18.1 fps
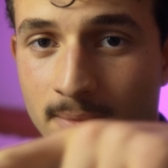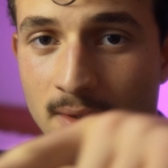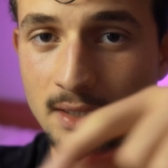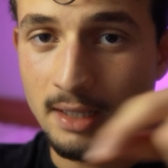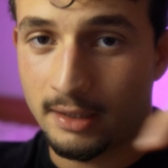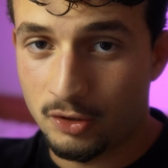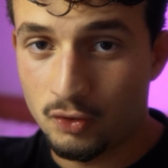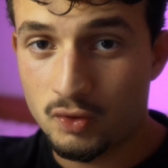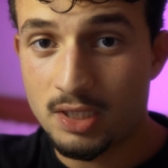
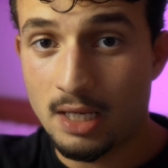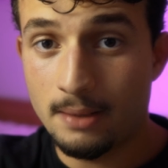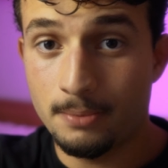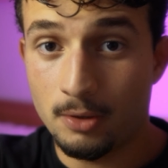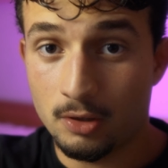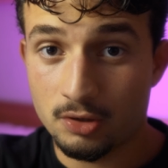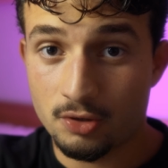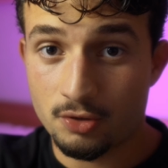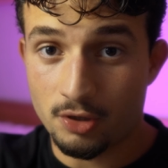Usain
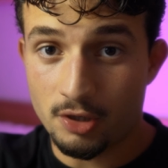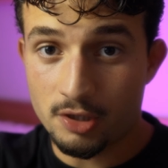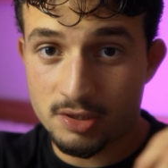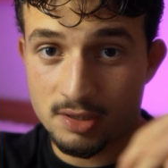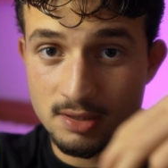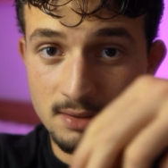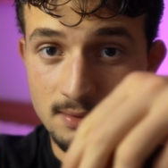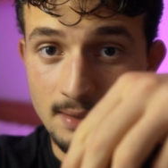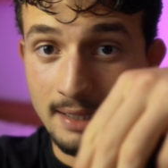Bolt
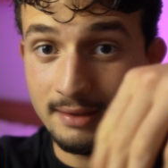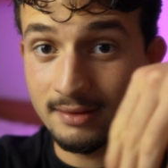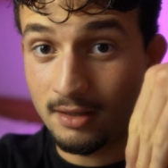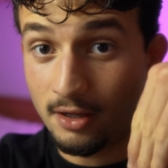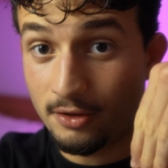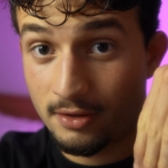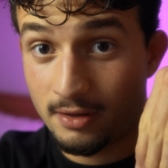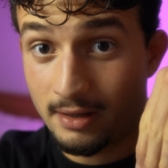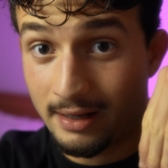crossed and the
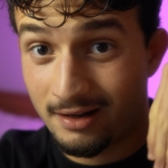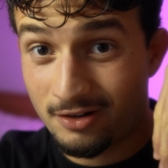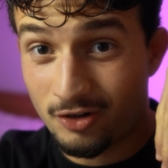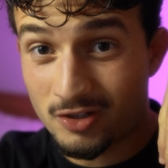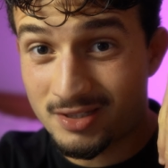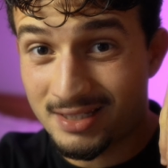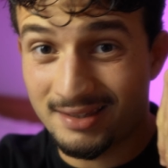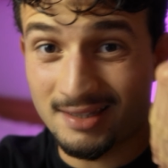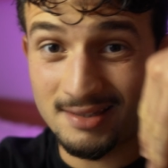other guy
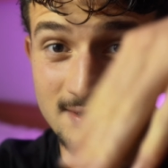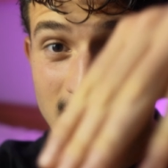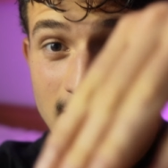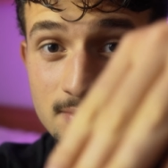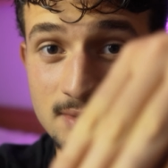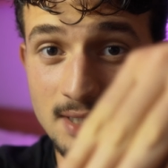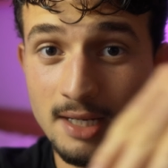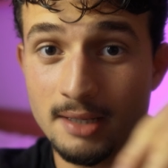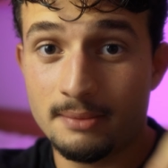crossed at the
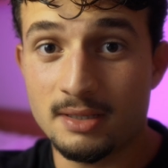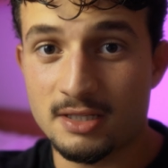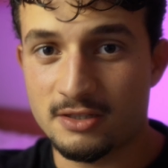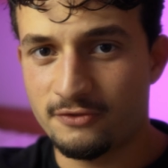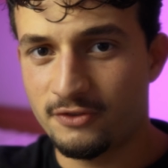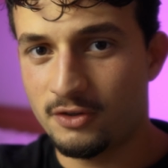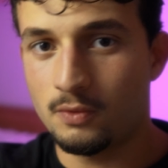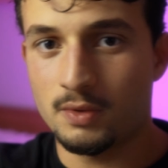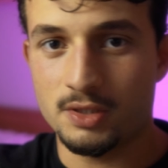same time. His
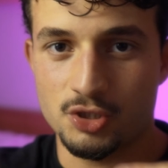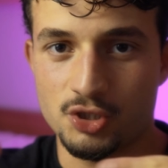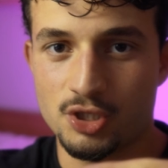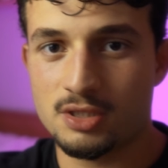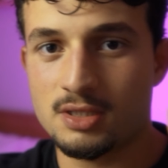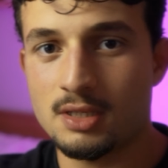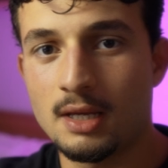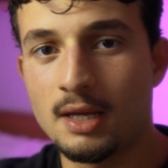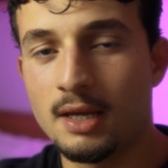foot was
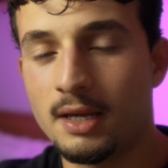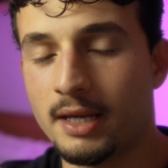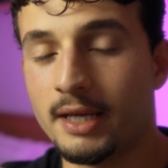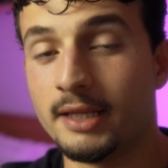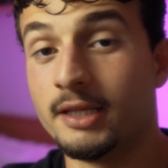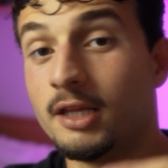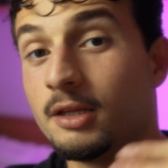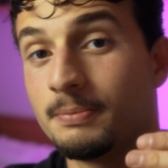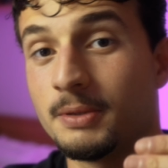just a
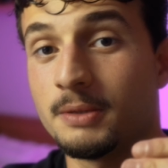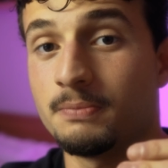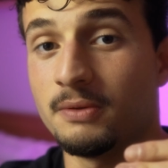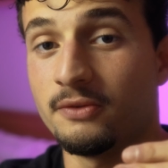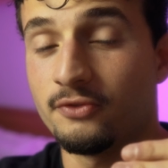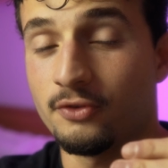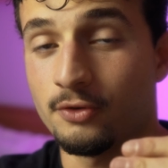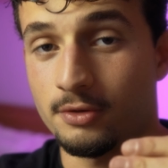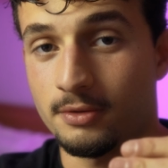little bit
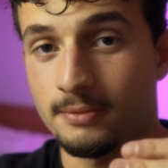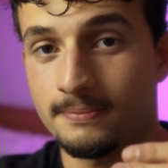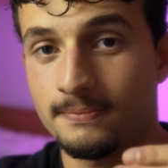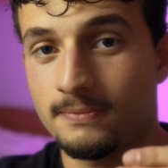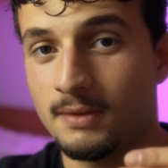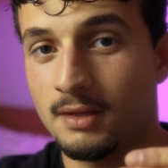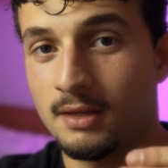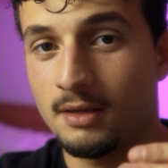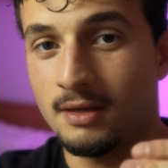before.
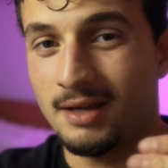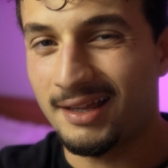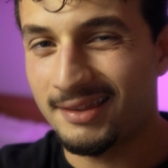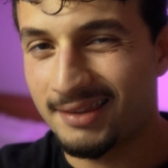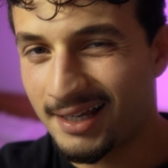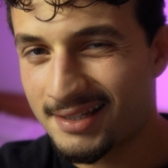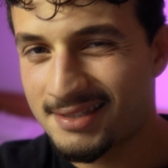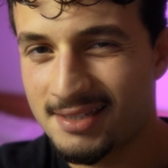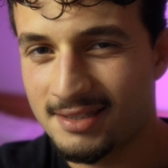
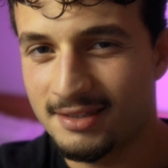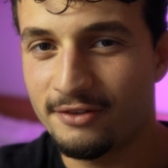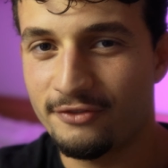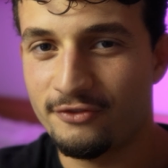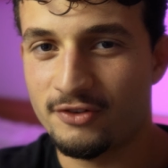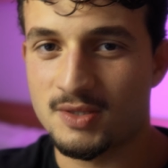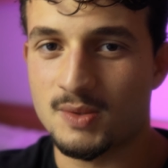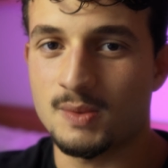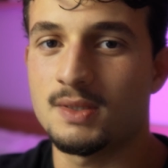And that's the
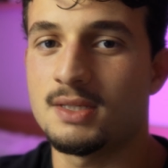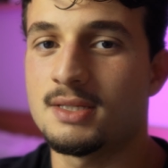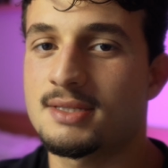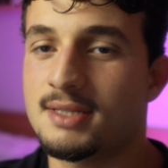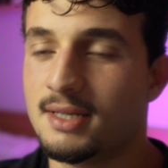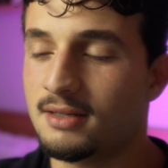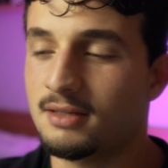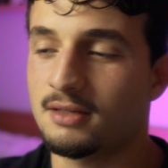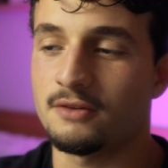difference between
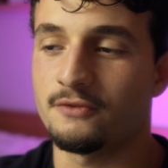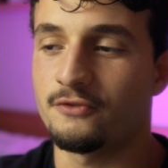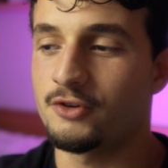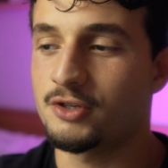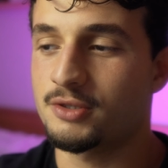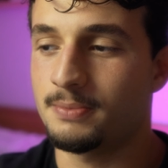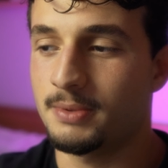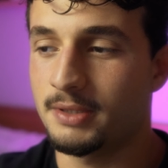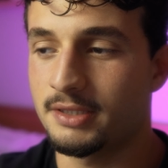second and
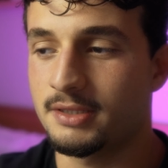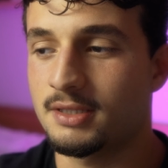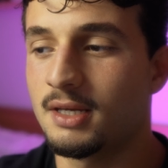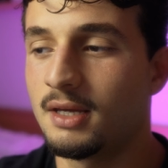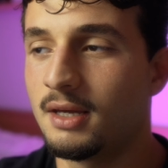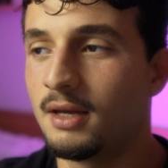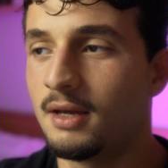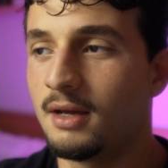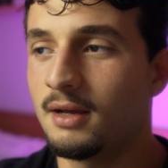first place.
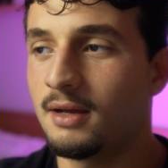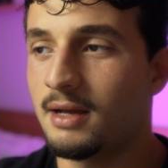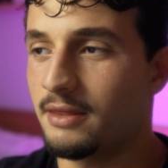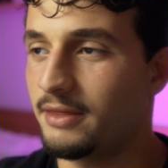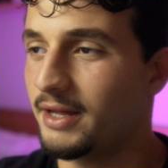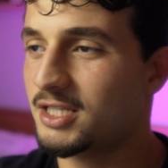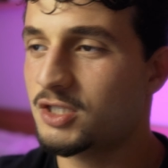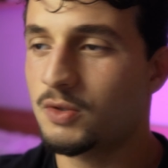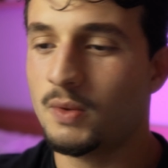And
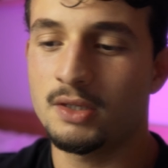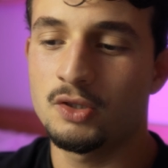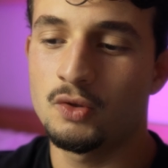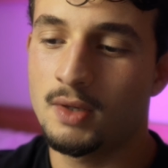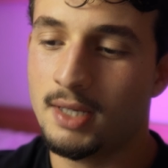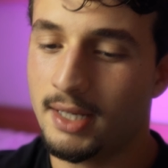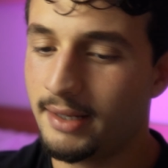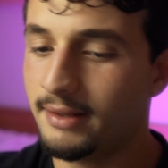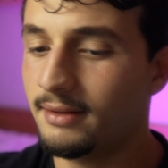that's why you
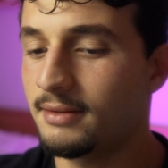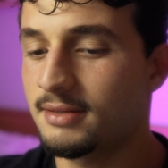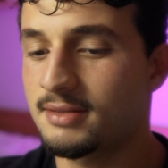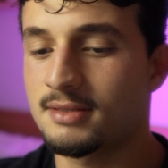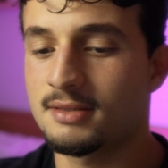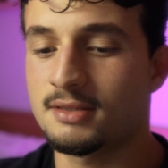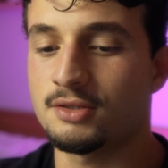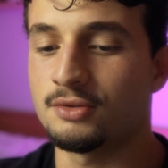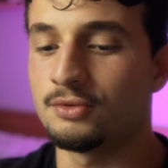can't
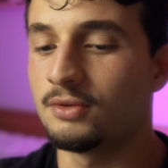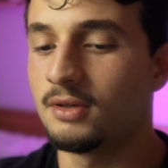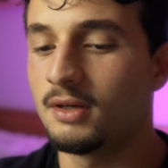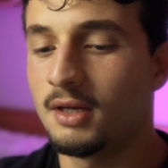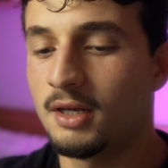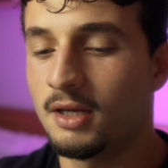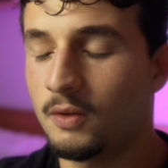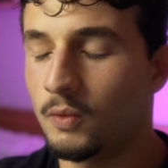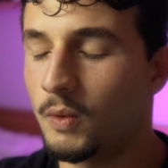listen to
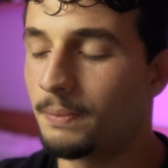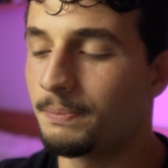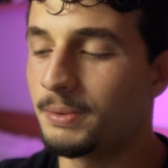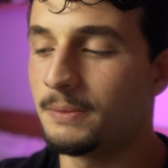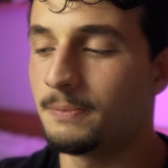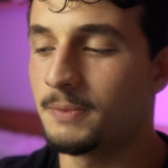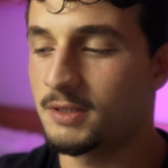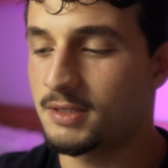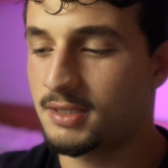what
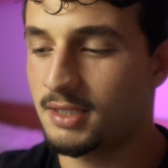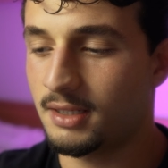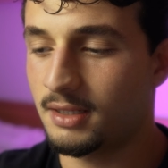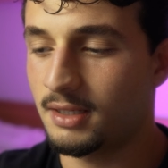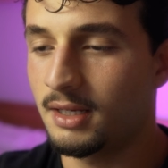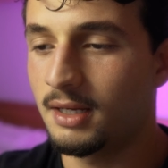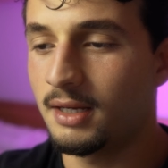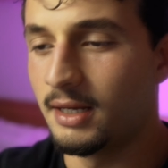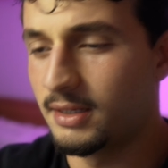people say.
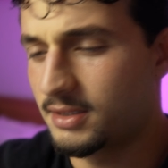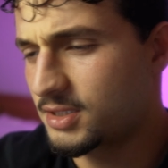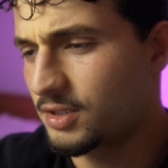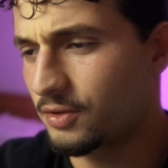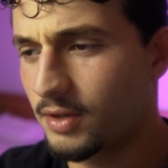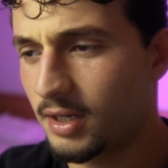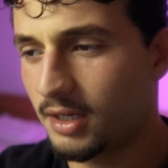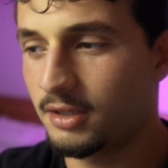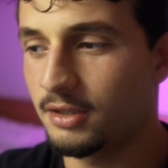It's
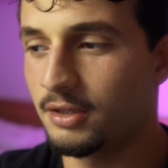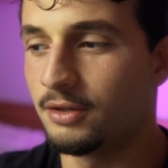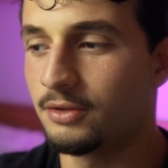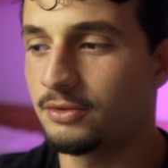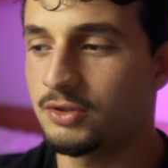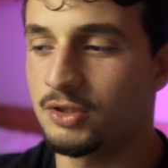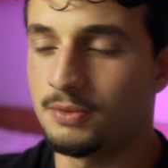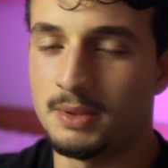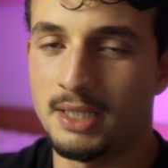okay, you
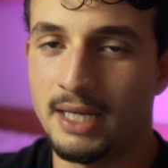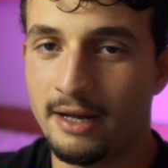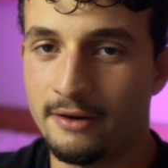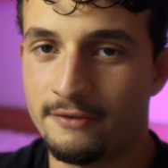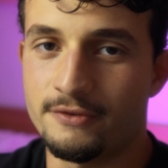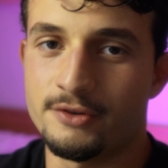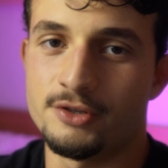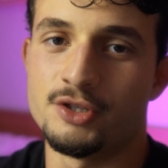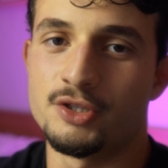know, to be
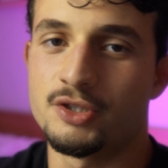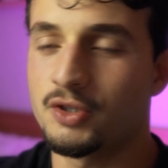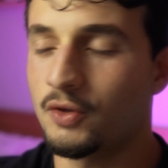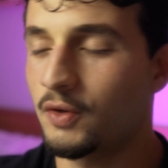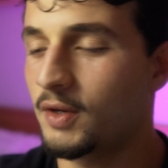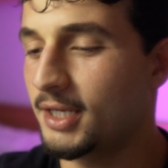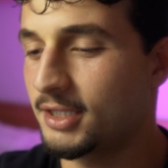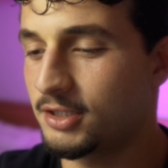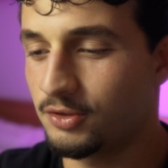average. It's
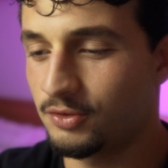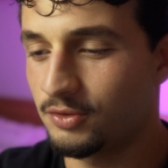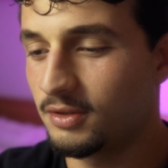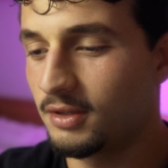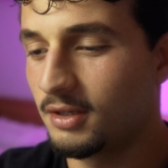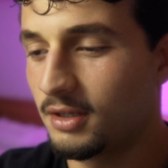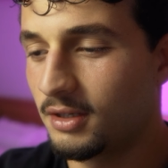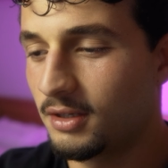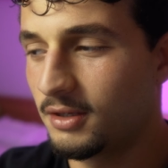okay to
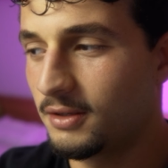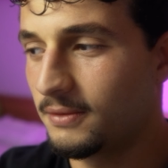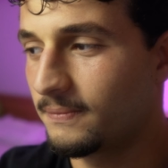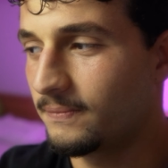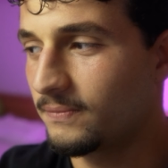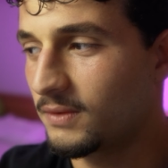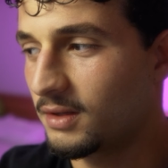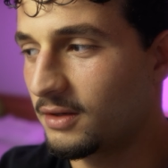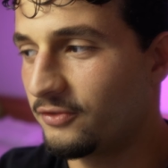
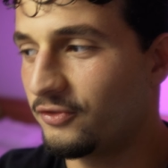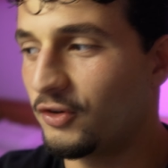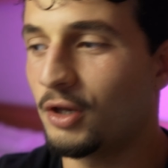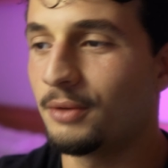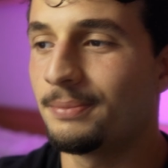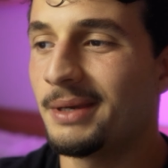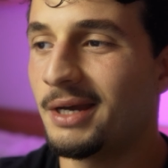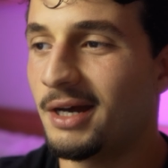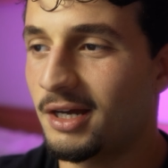
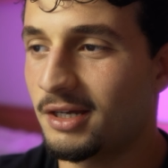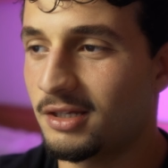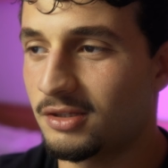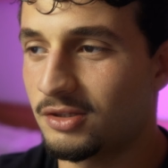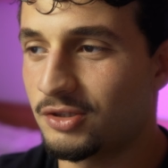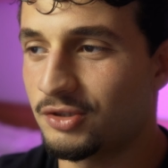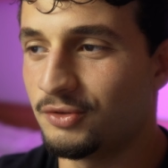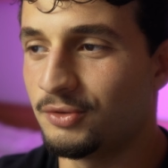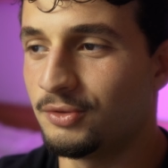fall
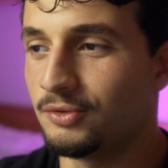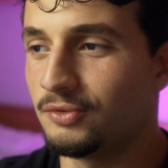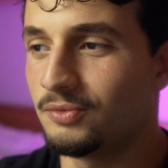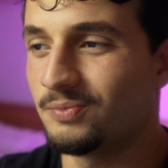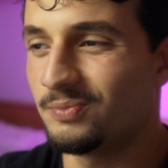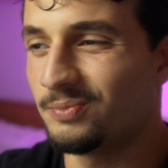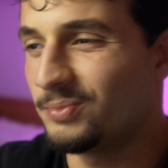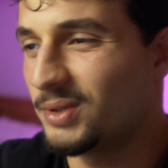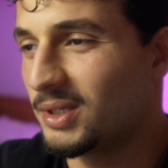behind, to
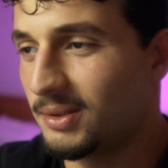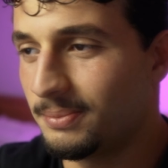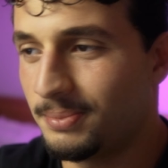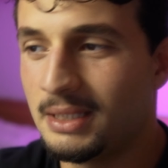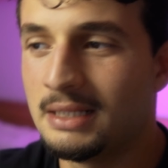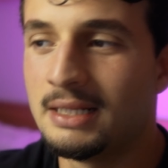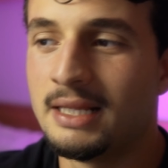be